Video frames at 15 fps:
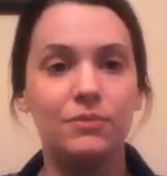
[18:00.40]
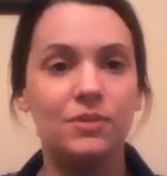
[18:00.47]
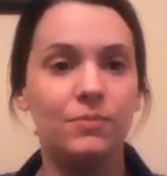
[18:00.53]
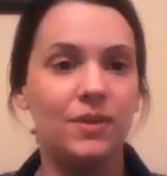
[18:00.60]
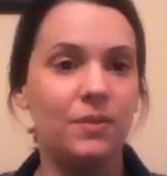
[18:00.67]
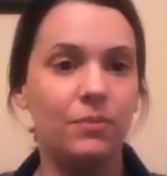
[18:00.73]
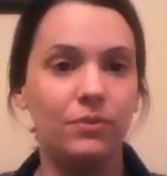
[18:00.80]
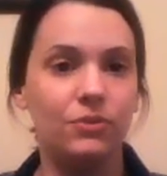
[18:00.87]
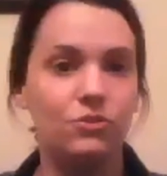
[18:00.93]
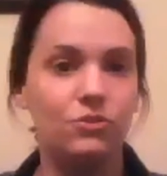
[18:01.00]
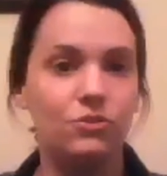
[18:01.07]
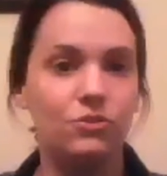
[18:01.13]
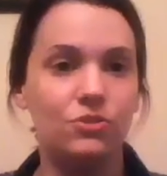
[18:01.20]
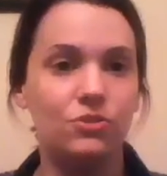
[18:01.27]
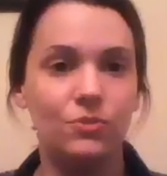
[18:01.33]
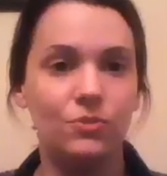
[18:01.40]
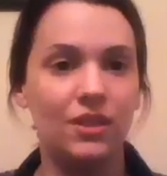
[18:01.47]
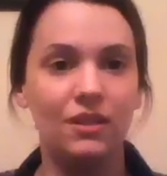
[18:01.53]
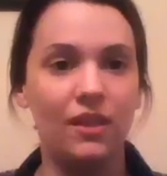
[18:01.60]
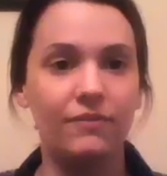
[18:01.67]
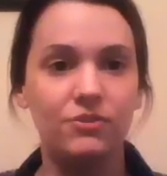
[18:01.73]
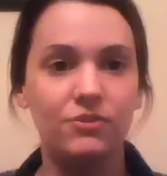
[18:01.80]
to be able to do what he
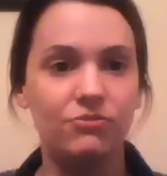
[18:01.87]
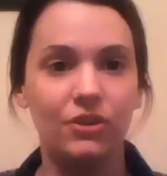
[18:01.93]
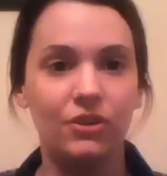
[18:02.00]
loves for a